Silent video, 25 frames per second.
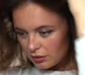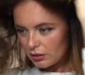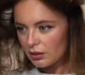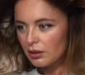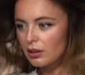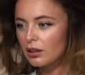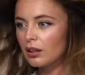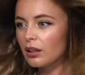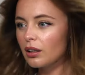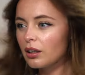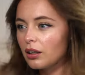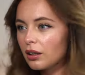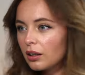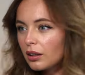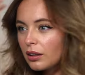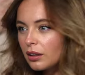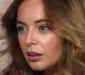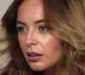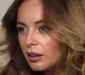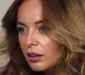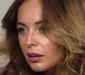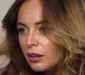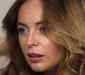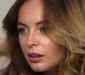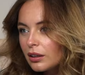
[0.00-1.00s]

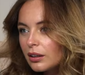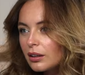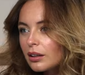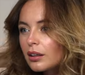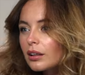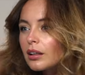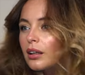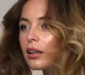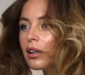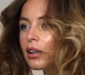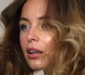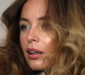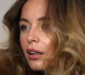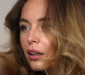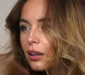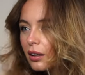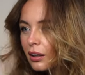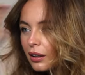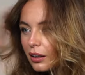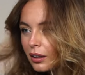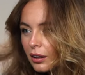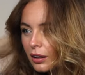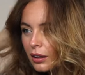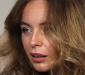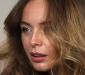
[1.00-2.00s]

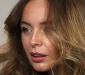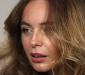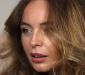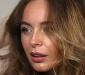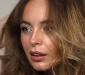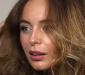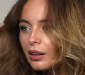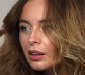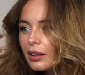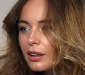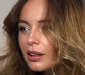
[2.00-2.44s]
(no one is talking)